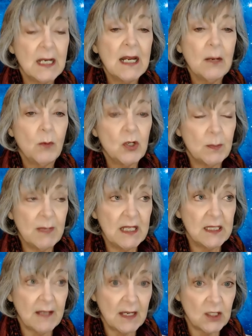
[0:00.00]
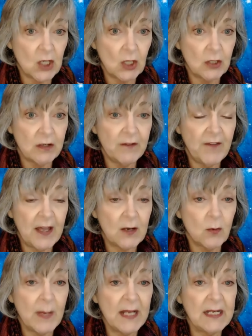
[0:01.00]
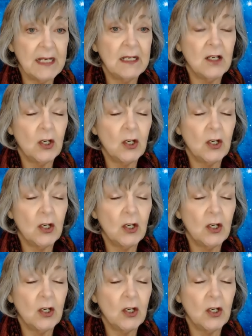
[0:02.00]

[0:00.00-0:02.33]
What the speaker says: which means a dollar of federal money,